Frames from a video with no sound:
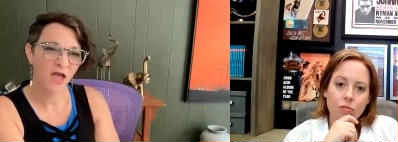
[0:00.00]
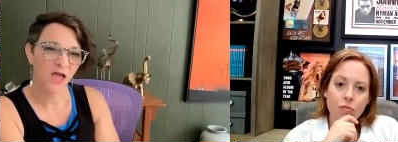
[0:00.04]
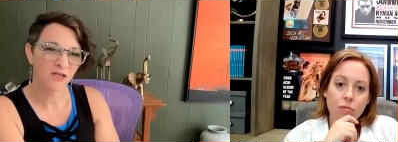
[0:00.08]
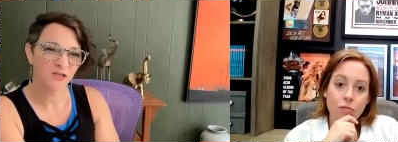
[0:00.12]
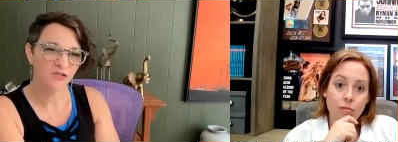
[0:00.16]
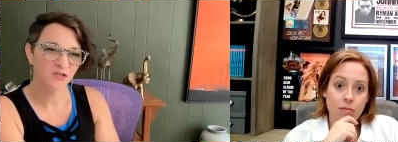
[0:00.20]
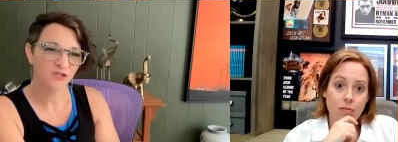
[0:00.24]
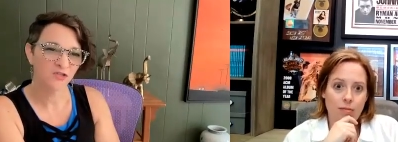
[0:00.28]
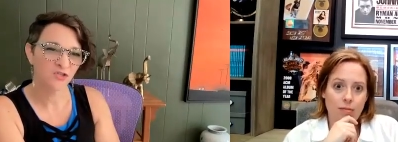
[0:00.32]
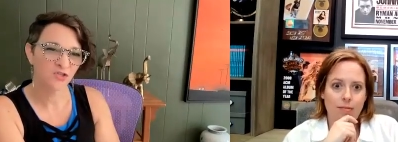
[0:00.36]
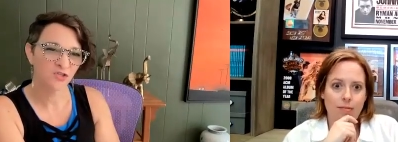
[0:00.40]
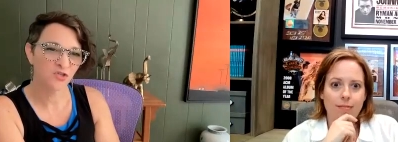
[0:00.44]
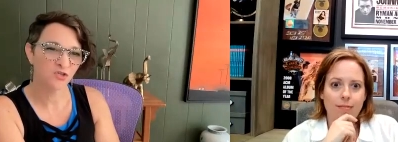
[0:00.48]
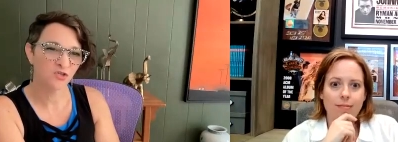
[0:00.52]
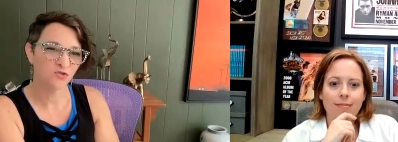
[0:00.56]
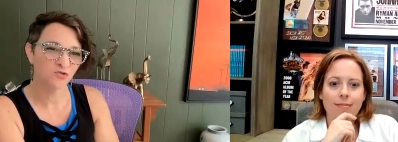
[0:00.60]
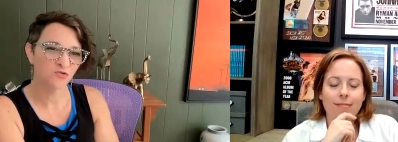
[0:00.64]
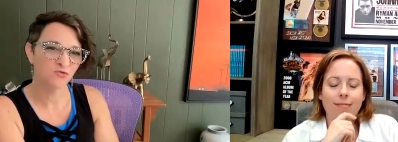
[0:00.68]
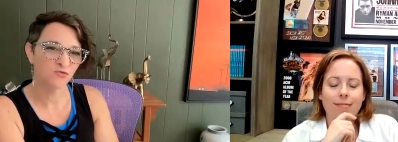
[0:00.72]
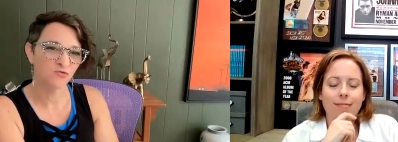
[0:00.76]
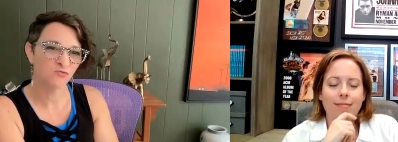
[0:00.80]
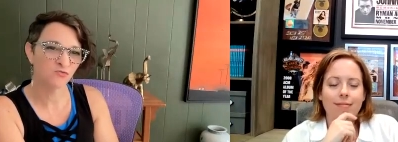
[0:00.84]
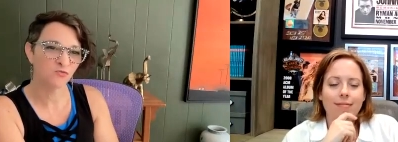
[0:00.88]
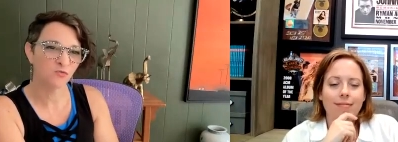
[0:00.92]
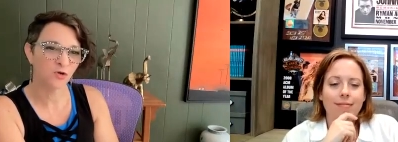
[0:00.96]
Speaker 1: as
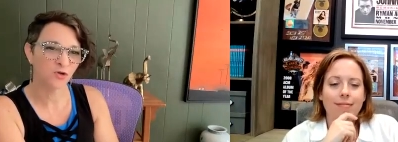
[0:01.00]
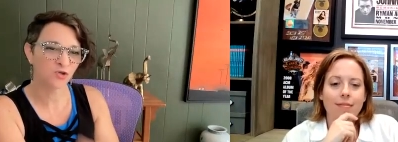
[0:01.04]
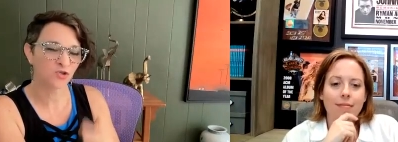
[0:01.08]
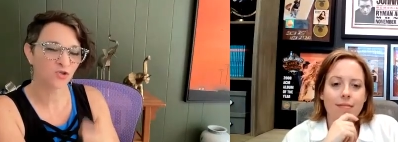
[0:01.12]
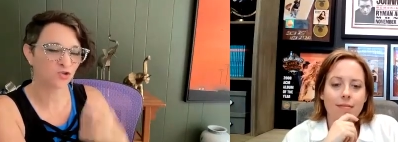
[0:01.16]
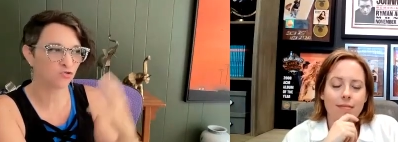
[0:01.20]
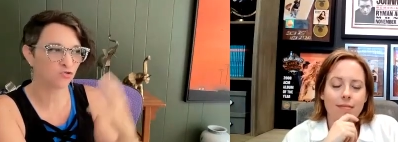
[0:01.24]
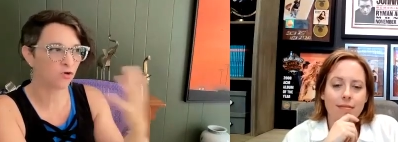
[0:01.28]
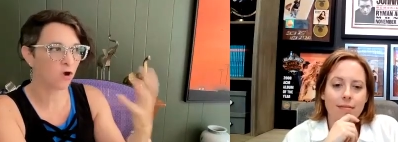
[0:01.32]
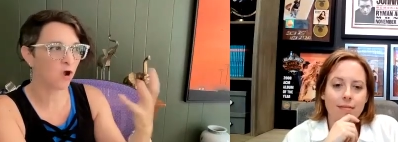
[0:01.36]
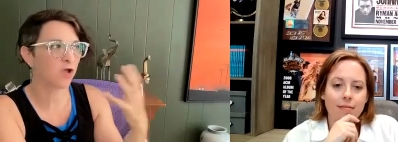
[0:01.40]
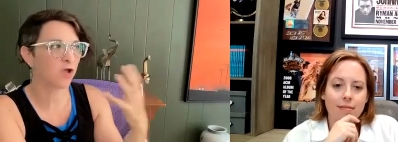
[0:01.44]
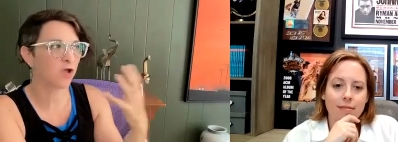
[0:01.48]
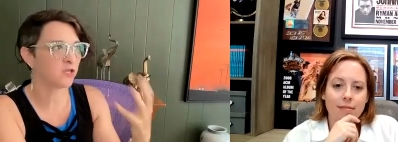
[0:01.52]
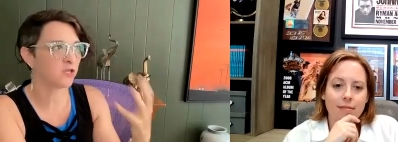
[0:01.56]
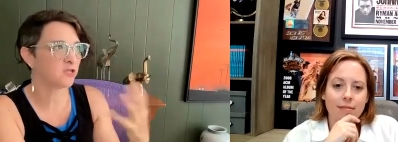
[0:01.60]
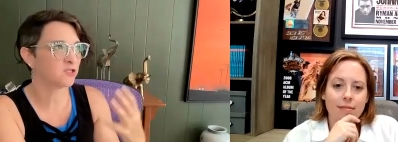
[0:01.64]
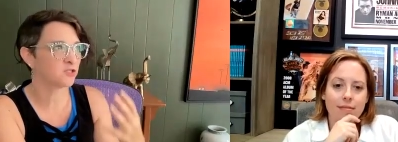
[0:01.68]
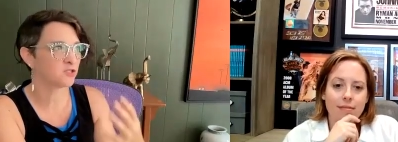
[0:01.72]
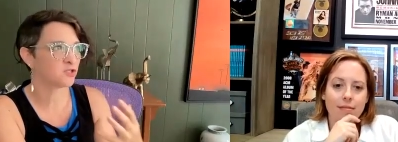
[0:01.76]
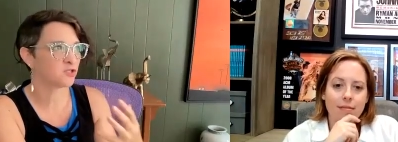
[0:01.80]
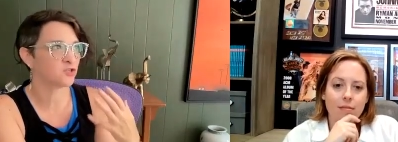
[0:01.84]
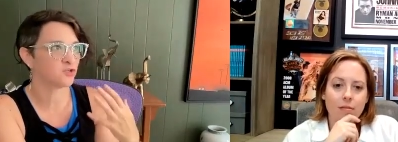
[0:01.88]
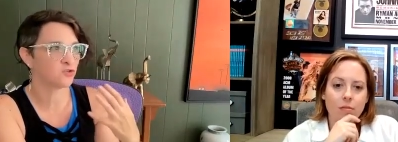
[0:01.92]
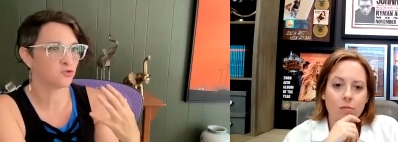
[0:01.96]
you were
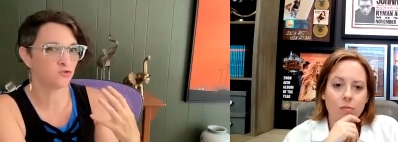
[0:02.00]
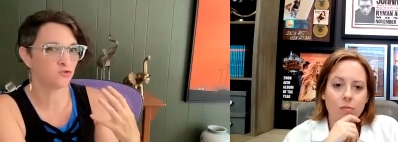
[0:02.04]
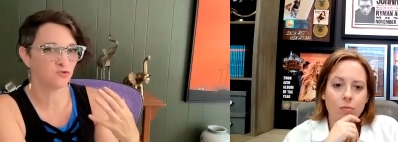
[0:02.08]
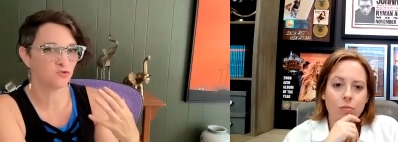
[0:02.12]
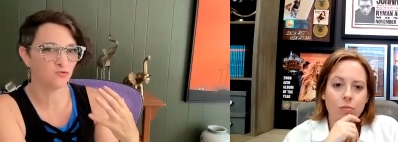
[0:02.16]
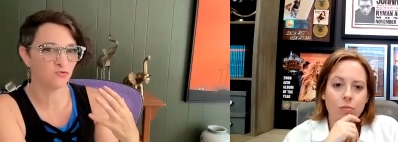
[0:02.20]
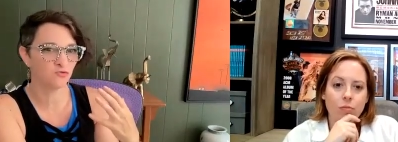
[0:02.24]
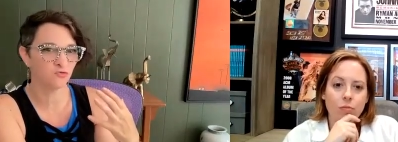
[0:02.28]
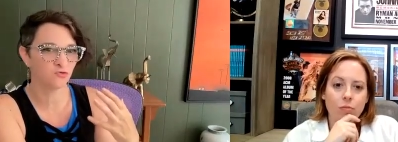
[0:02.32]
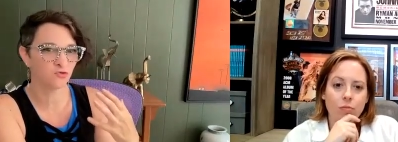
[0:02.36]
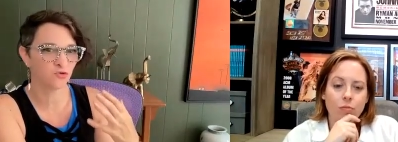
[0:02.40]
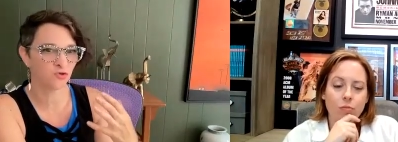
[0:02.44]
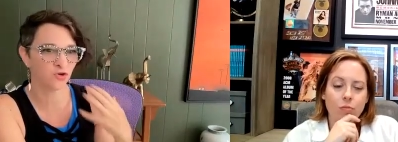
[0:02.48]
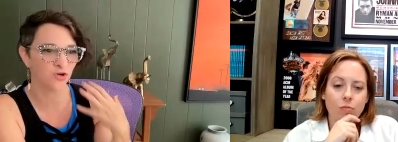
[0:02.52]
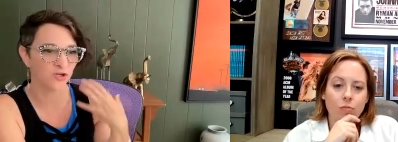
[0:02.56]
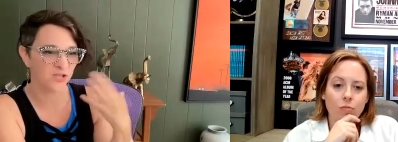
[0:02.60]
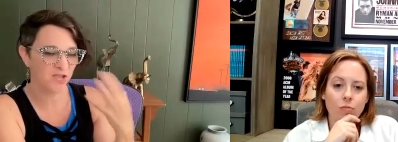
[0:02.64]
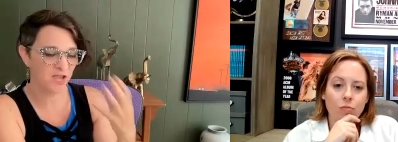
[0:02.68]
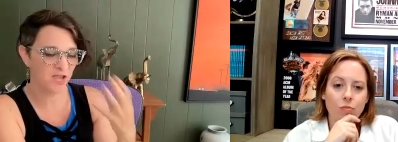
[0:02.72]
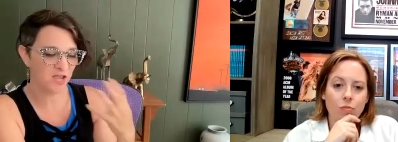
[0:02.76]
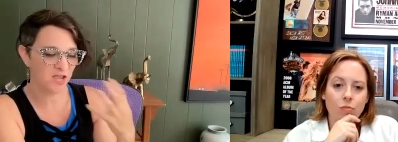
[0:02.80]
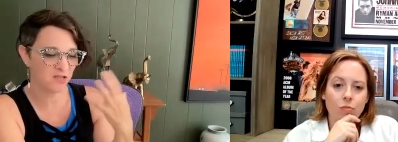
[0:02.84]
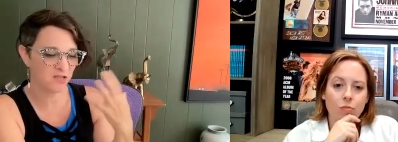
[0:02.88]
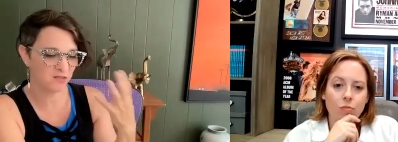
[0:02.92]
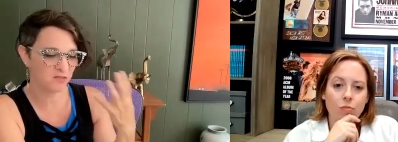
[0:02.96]
trying to
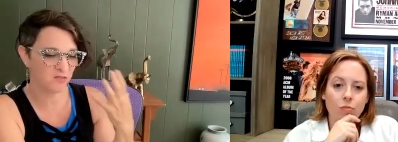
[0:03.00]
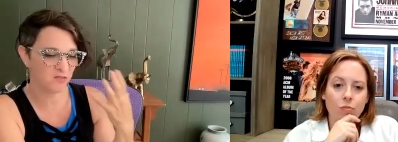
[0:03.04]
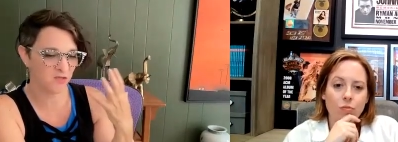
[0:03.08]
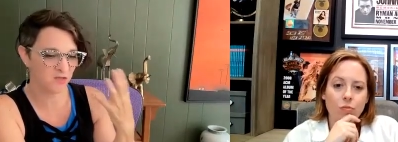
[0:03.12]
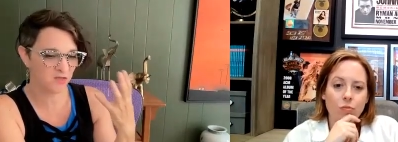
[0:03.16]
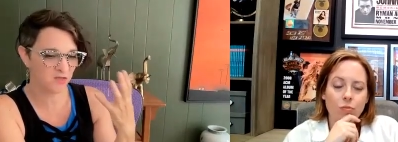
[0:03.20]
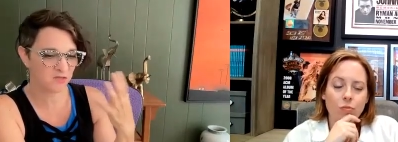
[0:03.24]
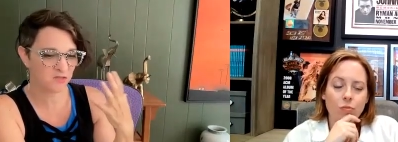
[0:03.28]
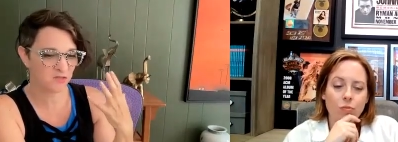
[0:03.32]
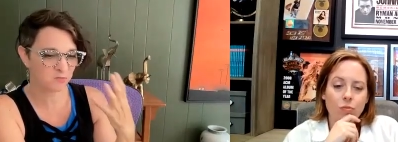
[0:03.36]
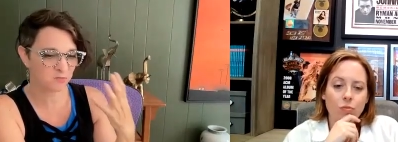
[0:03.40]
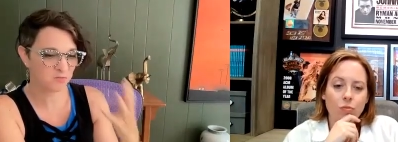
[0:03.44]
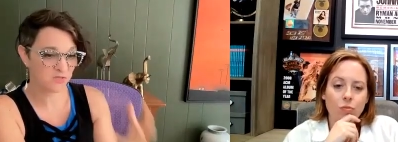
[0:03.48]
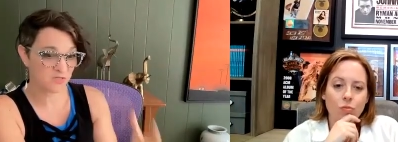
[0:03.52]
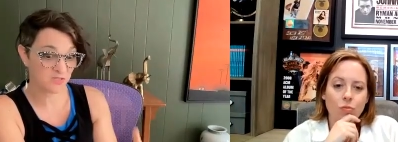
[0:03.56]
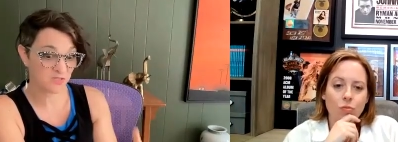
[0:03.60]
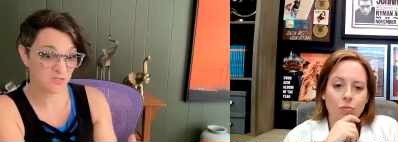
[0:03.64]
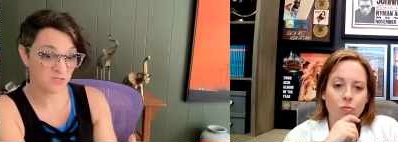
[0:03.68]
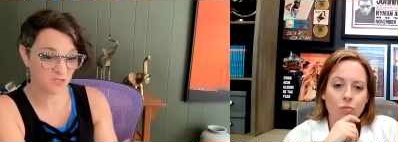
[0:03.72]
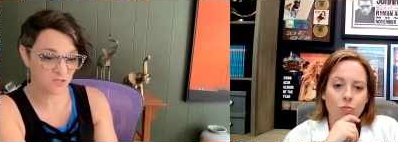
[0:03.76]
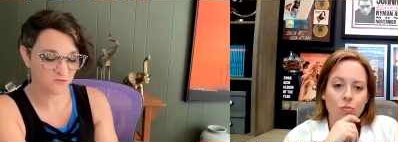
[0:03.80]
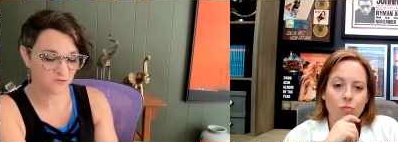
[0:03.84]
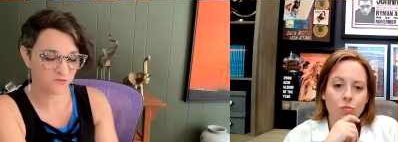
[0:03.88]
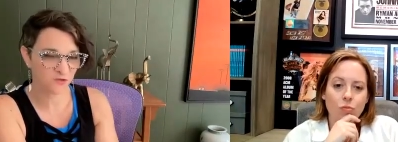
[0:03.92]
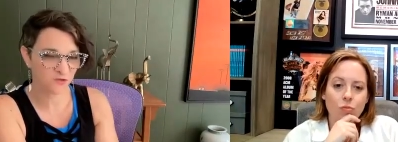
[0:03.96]
create this business